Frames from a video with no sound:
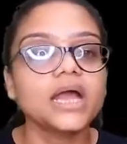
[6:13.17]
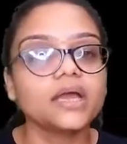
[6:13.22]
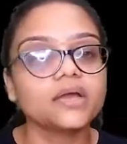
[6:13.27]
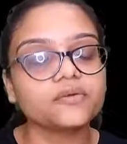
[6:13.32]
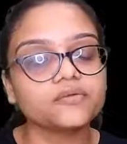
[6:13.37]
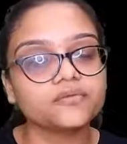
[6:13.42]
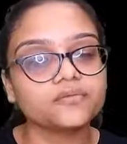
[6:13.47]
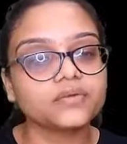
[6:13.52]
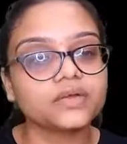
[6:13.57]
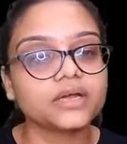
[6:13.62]

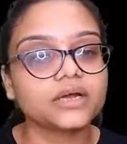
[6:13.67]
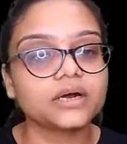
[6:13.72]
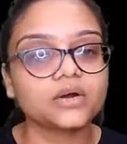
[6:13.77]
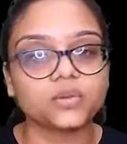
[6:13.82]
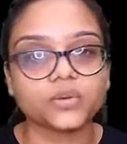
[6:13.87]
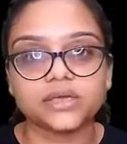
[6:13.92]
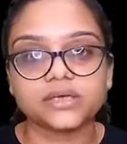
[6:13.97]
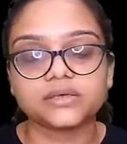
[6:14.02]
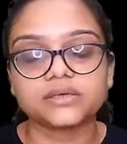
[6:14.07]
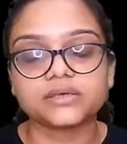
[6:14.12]
If,
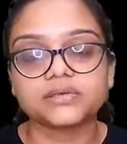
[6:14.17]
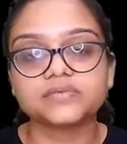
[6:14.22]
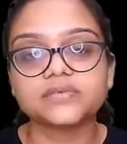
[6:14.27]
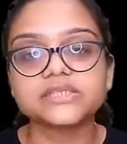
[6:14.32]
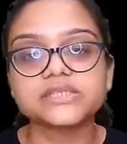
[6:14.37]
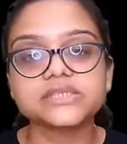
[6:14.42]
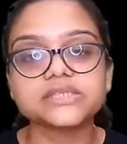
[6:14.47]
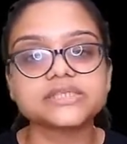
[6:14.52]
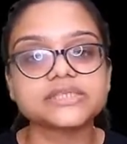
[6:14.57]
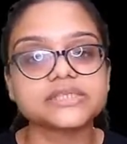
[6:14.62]
okay,
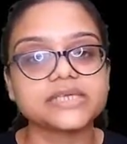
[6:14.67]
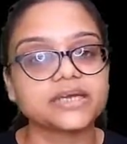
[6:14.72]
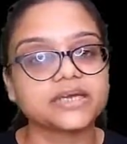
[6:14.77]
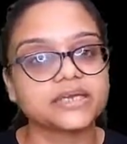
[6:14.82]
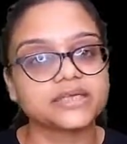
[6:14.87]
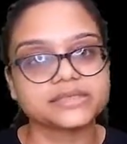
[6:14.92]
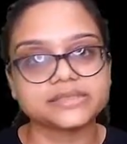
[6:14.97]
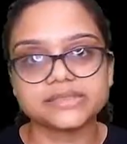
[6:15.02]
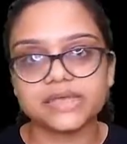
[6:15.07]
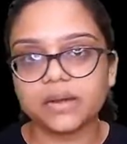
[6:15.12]
we'll just take an
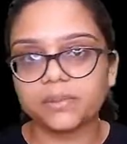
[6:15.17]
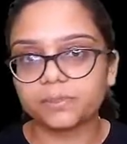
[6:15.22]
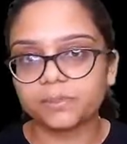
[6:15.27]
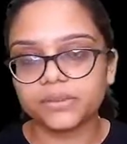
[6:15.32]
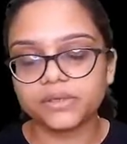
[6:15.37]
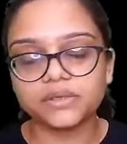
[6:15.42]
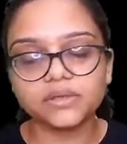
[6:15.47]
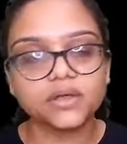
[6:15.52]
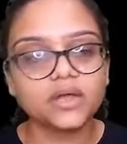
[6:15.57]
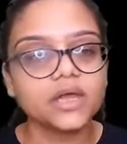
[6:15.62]

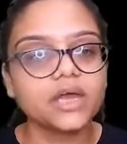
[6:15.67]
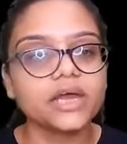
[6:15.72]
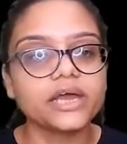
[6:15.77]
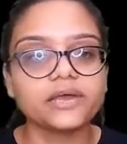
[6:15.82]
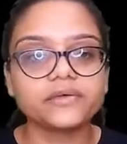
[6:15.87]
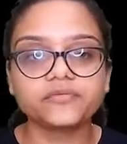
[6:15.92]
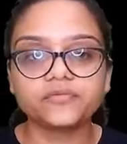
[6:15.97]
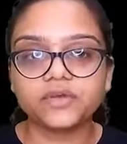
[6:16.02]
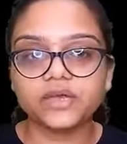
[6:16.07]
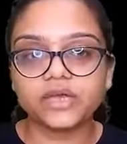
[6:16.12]
example.
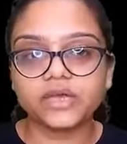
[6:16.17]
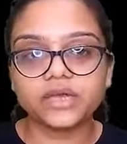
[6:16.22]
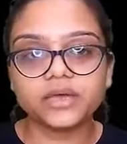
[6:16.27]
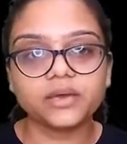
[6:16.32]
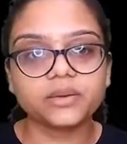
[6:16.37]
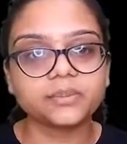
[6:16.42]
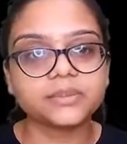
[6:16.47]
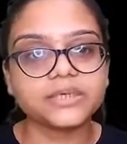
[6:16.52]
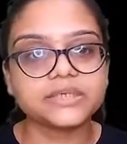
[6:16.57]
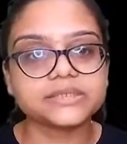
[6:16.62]
If A
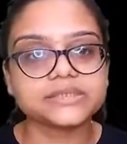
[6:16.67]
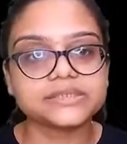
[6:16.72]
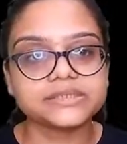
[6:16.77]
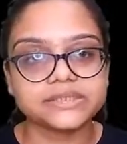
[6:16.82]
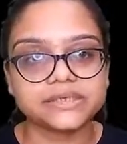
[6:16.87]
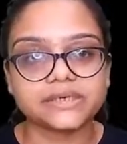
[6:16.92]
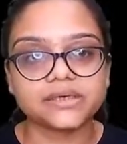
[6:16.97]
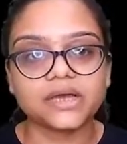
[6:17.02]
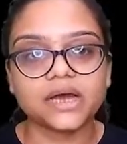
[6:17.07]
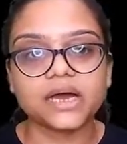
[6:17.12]
and B,
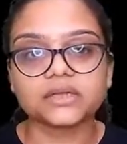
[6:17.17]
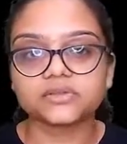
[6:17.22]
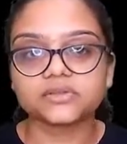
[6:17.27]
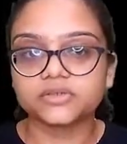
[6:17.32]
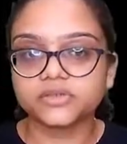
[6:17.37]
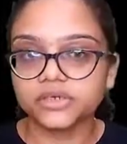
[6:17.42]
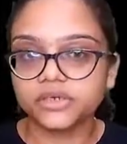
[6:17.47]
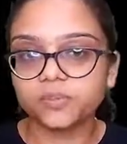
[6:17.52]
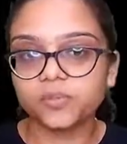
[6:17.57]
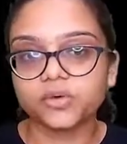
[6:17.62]
C are
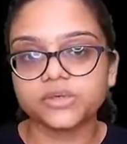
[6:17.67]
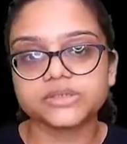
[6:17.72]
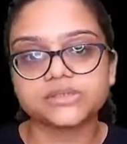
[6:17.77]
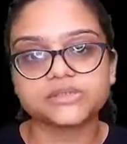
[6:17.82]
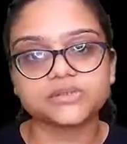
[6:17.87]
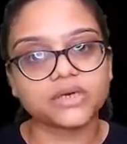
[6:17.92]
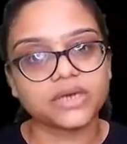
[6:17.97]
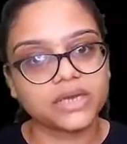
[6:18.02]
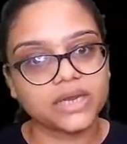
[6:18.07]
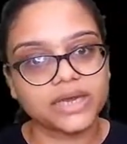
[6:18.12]
3
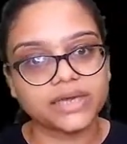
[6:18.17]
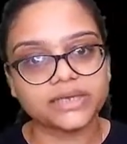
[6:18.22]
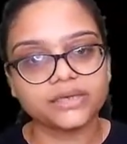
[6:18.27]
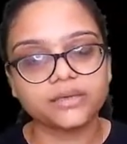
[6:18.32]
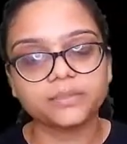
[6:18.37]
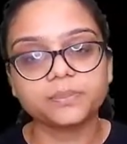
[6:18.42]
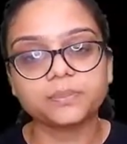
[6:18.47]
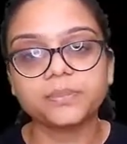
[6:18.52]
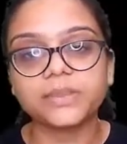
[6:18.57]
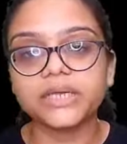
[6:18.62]
points on a line,
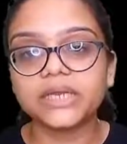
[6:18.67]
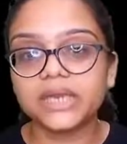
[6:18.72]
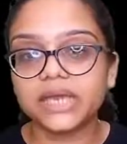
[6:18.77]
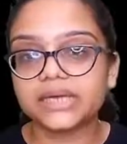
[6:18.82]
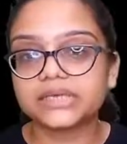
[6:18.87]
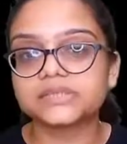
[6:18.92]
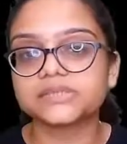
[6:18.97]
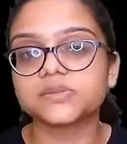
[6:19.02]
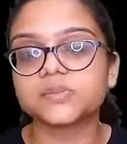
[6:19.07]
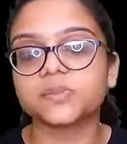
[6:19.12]
B
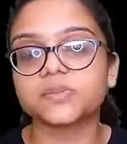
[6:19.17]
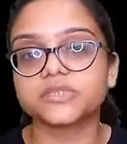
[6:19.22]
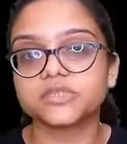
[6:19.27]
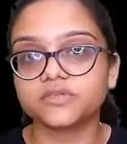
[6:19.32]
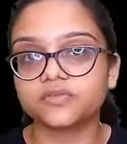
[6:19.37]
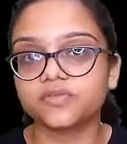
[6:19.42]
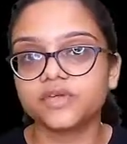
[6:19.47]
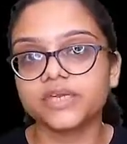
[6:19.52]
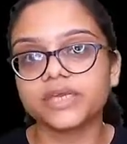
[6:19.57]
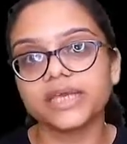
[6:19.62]
lies
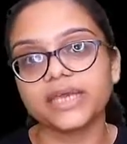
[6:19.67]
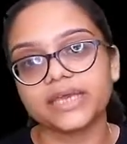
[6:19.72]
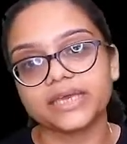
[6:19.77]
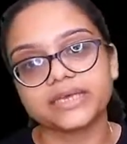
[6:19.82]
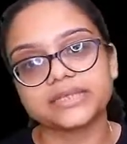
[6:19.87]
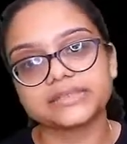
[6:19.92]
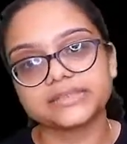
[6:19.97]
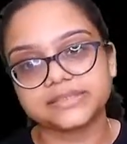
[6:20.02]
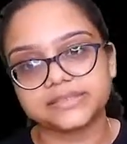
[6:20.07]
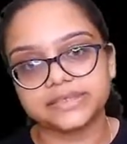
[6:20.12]
between
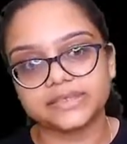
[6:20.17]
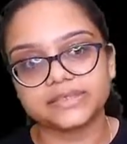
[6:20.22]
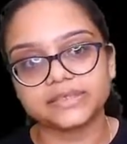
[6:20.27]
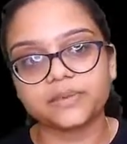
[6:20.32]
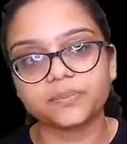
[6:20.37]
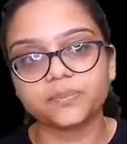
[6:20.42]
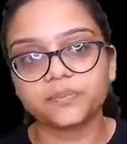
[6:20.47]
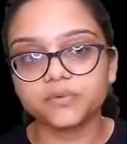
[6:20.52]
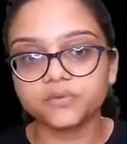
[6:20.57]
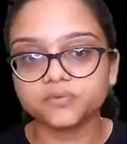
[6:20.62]
A and C,
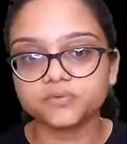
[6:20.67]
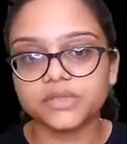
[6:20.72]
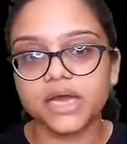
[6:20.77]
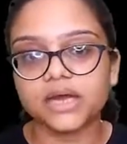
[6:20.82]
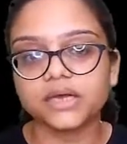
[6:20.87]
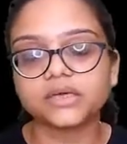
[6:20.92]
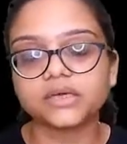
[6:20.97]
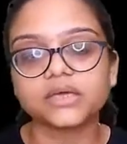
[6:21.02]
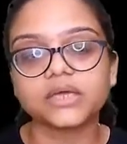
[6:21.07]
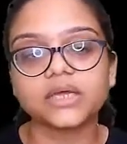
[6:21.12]
then prove
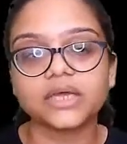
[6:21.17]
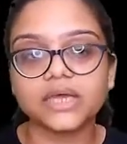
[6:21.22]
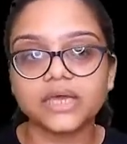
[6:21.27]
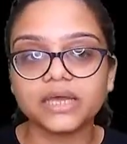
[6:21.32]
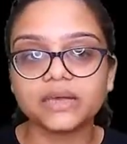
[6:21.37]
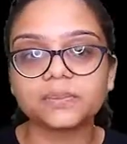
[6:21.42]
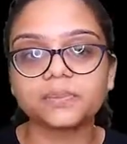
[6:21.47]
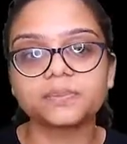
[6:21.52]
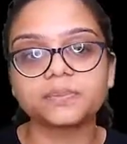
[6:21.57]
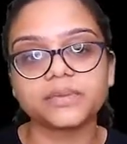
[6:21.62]
that
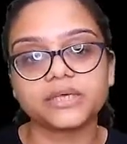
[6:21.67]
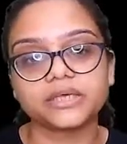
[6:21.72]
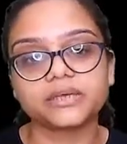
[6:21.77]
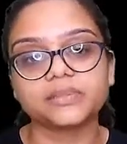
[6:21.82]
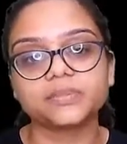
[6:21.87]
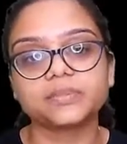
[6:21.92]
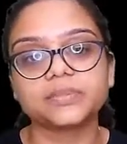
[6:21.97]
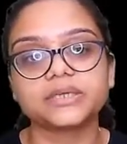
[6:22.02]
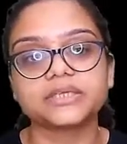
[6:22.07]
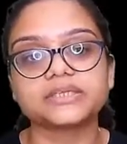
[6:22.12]
AB
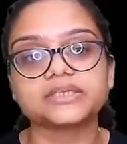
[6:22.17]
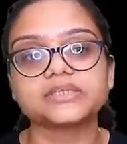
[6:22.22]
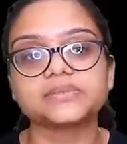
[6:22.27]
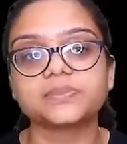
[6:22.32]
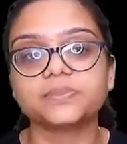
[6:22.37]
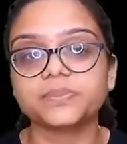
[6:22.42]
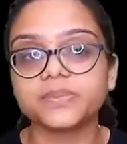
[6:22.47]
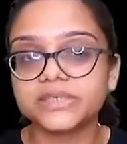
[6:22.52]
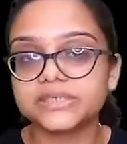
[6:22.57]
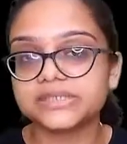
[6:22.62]
plus
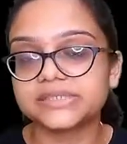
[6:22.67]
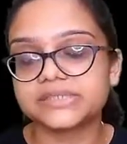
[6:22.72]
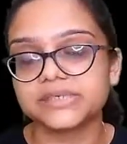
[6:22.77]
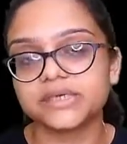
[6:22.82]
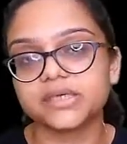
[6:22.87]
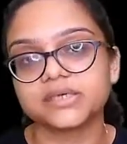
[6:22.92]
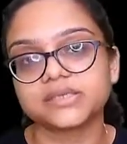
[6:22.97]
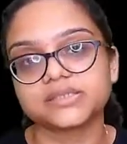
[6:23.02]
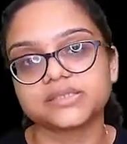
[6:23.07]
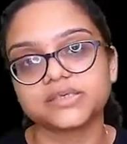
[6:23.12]

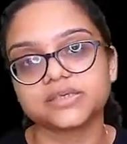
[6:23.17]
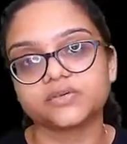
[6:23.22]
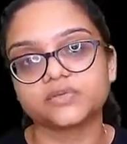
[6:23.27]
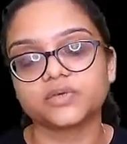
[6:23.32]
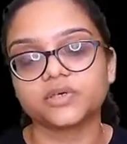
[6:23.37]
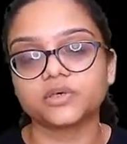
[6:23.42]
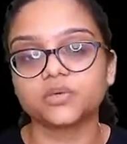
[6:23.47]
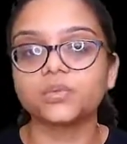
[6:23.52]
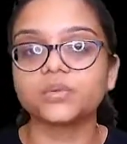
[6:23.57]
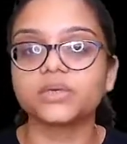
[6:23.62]
BC is
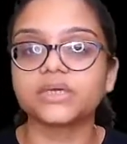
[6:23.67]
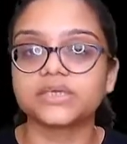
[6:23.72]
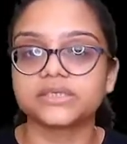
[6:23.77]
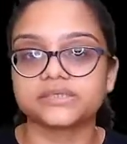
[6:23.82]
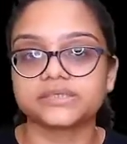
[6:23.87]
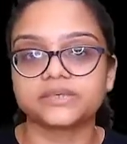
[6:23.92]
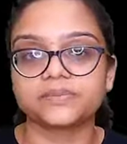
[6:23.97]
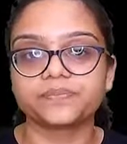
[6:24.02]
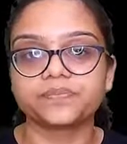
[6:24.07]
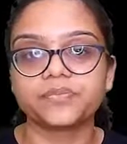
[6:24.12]
equal to
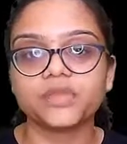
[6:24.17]
AC.